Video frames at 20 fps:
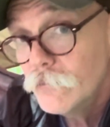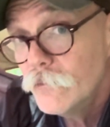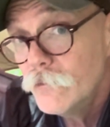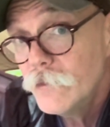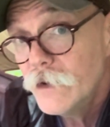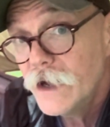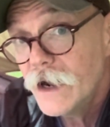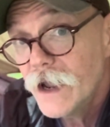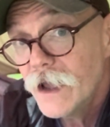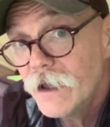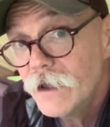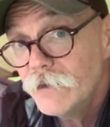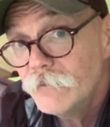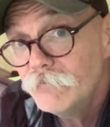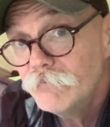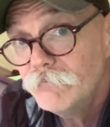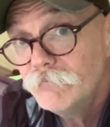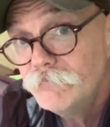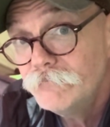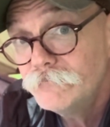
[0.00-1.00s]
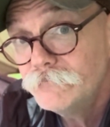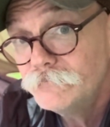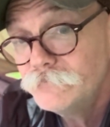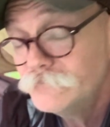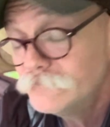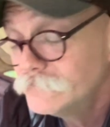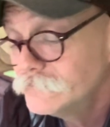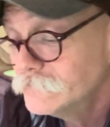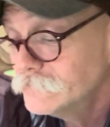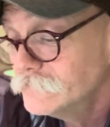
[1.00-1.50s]
But I'm
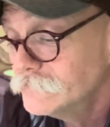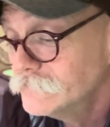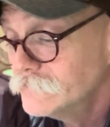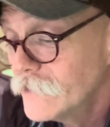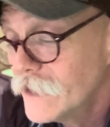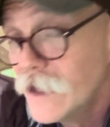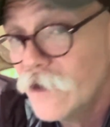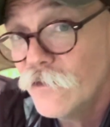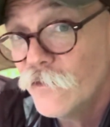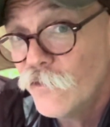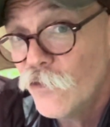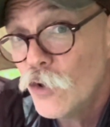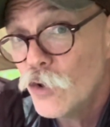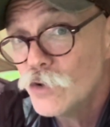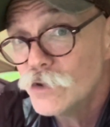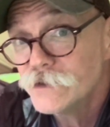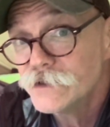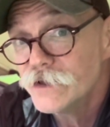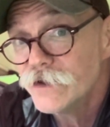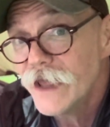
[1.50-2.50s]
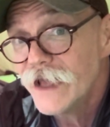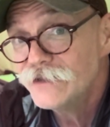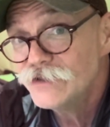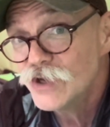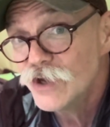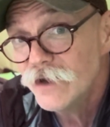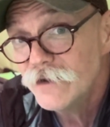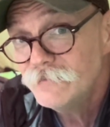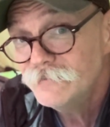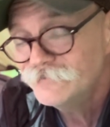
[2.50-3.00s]
getting full, so that's
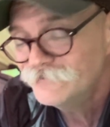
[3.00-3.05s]
good.